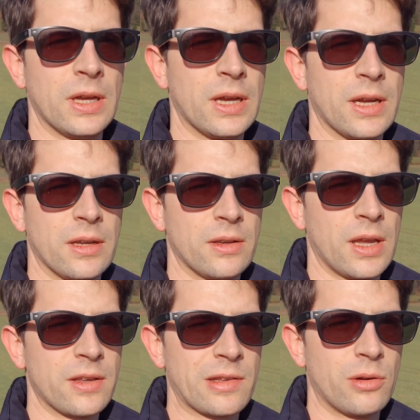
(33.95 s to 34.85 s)
and
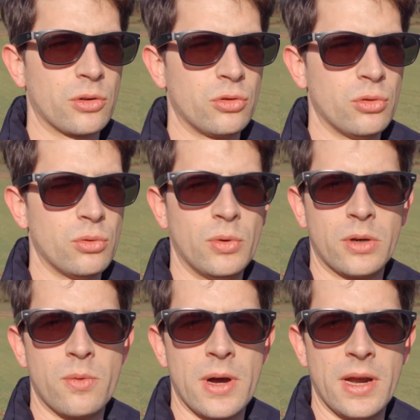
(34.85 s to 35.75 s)
SLog 2
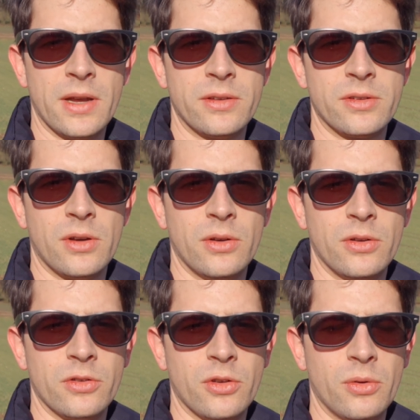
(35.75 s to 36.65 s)
requires on the
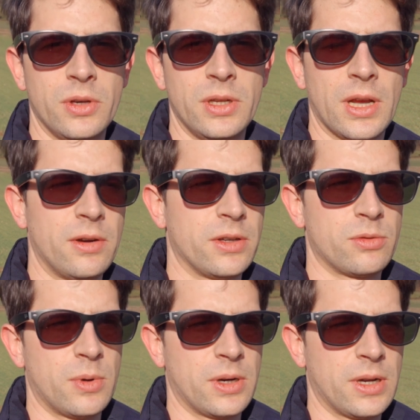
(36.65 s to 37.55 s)
Sony
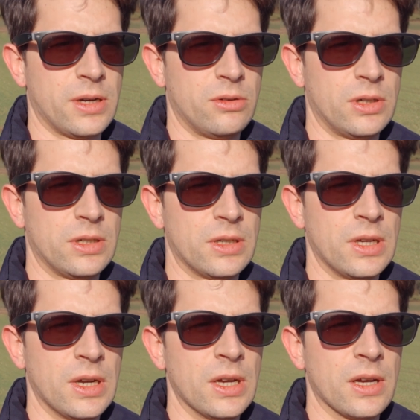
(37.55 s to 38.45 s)
RX100
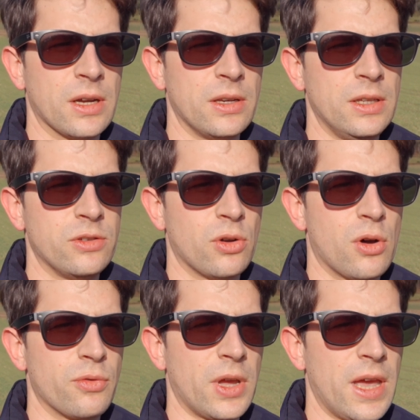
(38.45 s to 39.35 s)
an ISO
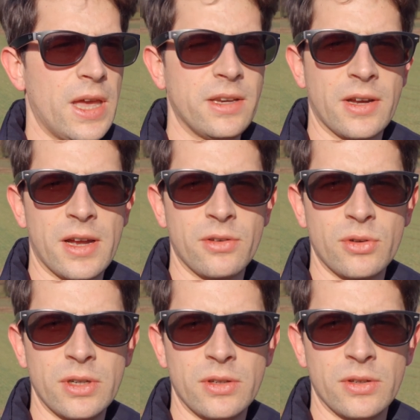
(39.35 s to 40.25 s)
of 800,